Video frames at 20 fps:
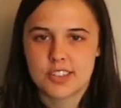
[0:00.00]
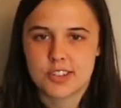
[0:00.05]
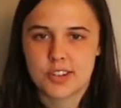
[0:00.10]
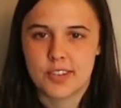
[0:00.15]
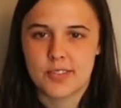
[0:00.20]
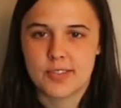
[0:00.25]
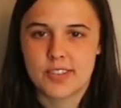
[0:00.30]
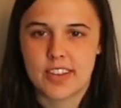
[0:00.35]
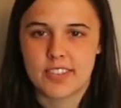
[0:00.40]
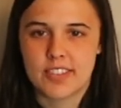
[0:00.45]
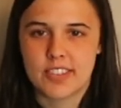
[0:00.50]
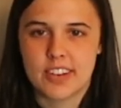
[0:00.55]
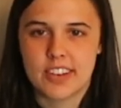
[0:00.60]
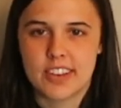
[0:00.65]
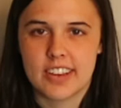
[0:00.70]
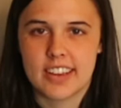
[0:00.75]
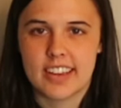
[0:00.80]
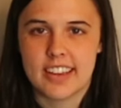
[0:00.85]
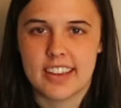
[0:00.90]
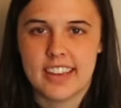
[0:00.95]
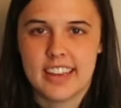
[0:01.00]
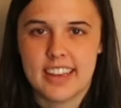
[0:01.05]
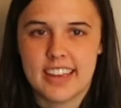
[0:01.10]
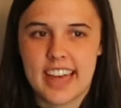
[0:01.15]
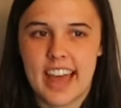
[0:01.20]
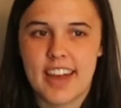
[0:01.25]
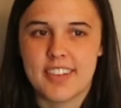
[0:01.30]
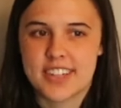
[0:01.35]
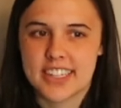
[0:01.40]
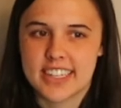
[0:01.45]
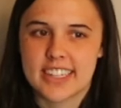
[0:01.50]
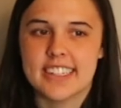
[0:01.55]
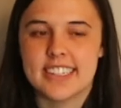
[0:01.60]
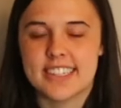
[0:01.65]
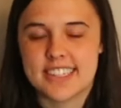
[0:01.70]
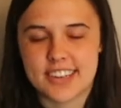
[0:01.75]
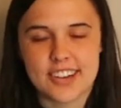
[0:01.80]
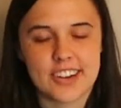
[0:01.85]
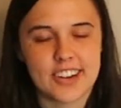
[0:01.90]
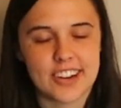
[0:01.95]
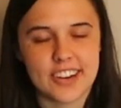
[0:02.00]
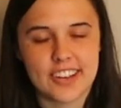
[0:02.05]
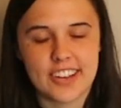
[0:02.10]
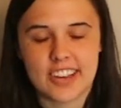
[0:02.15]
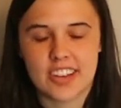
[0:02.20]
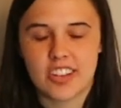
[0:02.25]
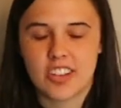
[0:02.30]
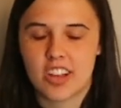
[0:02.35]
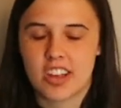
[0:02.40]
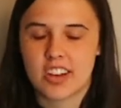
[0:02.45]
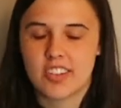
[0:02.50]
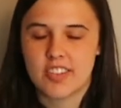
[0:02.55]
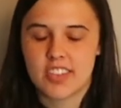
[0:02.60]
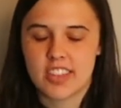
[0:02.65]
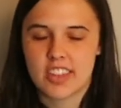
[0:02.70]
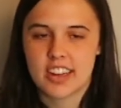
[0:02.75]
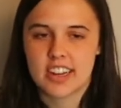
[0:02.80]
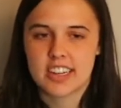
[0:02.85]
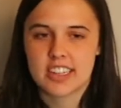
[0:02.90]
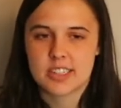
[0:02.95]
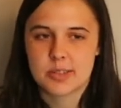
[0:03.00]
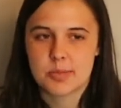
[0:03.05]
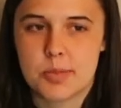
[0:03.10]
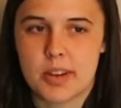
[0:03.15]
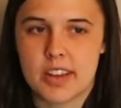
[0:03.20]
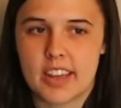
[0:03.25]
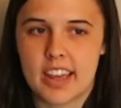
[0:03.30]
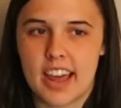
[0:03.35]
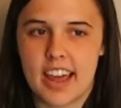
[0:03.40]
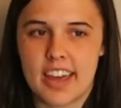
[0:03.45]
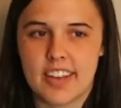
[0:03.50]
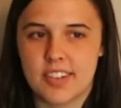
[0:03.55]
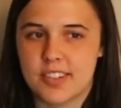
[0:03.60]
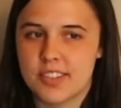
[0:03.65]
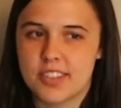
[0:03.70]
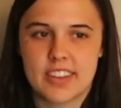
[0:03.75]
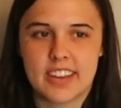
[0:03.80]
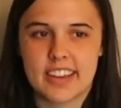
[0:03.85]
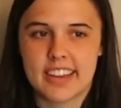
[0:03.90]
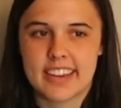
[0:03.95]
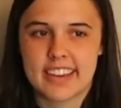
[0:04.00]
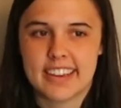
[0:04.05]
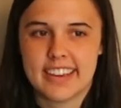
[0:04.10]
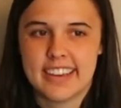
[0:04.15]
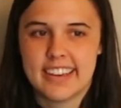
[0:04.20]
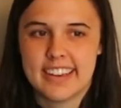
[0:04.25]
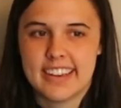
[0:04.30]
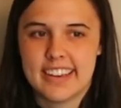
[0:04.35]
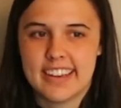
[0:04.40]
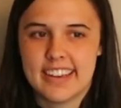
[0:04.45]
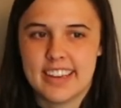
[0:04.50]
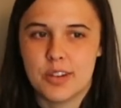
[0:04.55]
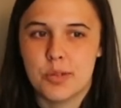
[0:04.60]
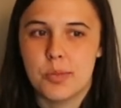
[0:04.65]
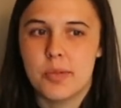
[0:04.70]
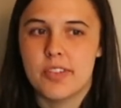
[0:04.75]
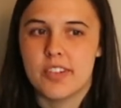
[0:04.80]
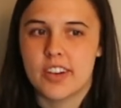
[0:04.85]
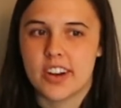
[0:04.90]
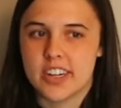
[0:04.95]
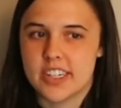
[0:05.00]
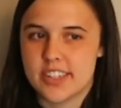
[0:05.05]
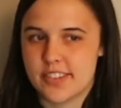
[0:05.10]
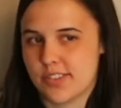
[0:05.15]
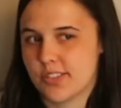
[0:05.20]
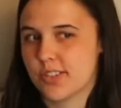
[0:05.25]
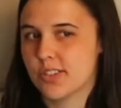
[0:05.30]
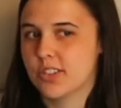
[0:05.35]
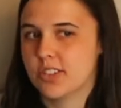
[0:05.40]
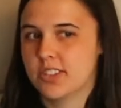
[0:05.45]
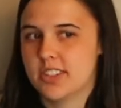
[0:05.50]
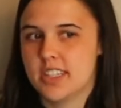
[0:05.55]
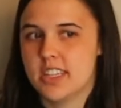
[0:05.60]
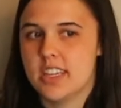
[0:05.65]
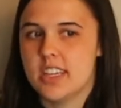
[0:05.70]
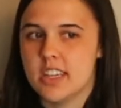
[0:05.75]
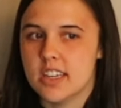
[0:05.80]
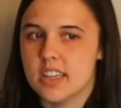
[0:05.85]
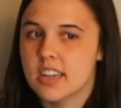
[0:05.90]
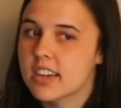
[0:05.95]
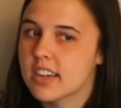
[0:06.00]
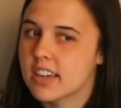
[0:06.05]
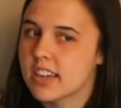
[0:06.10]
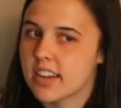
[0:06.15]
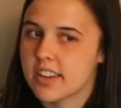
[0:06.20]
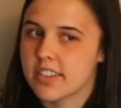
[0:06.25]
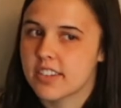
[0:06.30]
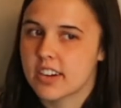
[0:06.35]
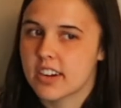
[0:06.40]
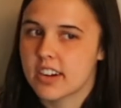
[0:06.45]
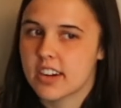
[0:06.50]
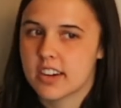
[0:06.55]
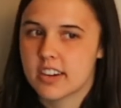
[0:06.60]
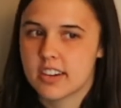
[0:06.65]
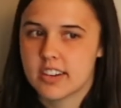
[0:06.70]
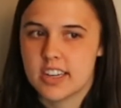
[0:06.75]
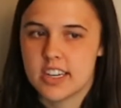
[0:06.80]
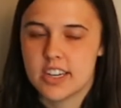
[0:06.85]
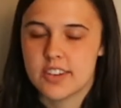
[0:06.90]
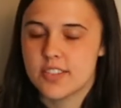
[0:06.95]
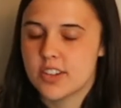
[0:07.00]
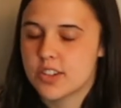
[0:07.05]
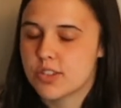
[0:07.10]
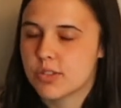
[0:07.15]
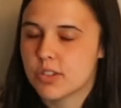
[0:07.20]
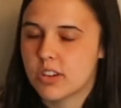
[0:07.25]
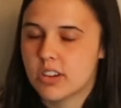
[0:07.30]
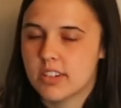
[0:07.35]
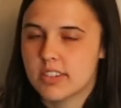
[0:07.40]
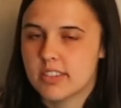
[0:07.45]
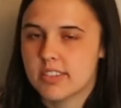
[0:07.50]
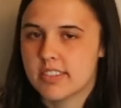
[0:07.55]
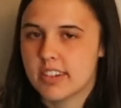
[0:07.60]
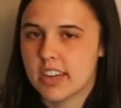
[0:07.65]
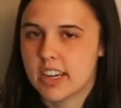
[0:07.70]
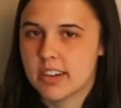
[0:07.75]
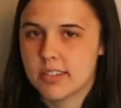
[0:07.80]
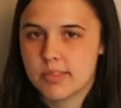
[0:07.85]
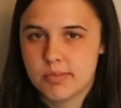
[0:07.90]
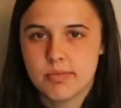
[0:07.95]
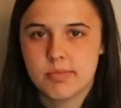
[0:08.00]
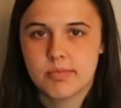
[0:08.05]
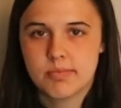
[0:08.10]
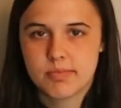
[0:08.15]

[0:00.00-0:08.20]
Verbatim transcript: So I definitely have to consider like a lot of things. But yeah, I don't think it would be very difficult to eat another individual now.